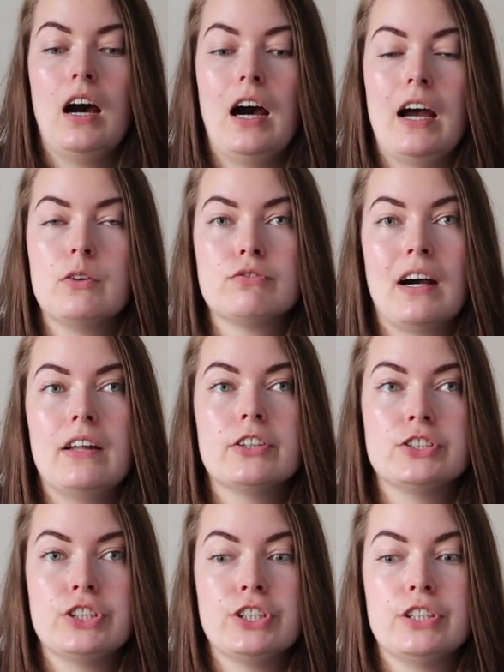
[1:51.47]
I would rather
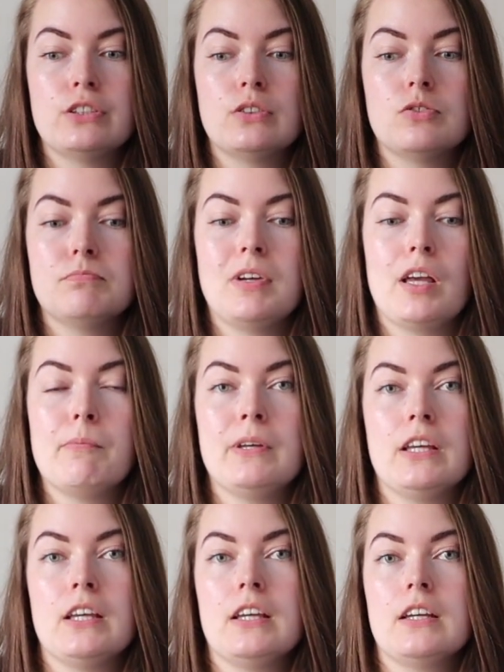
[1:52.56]
do
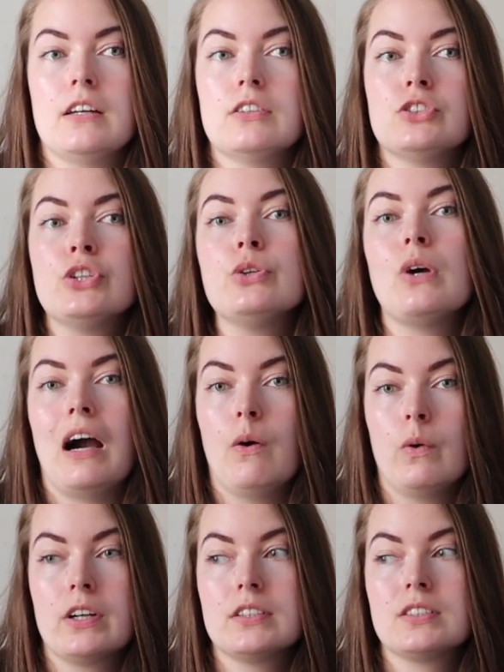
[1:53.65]
maybe 2
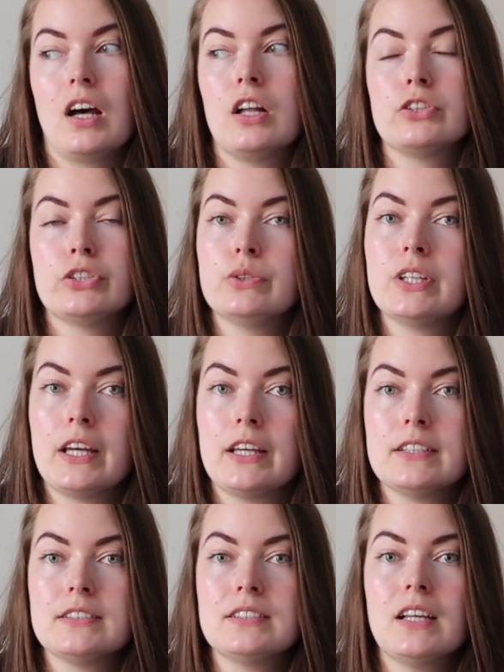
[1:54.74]
hours on 2
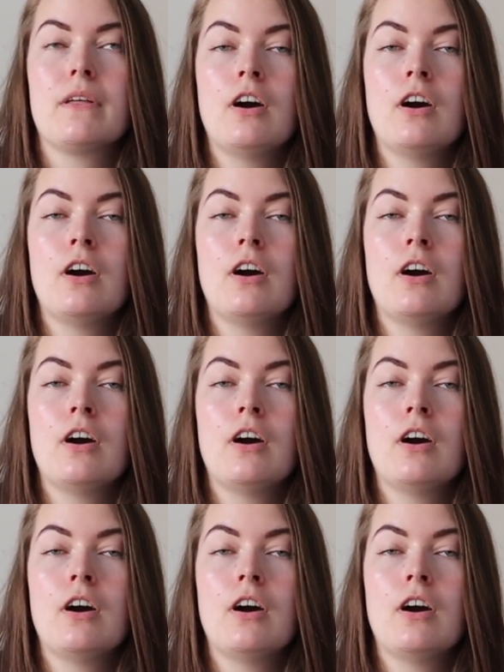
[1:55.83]
days,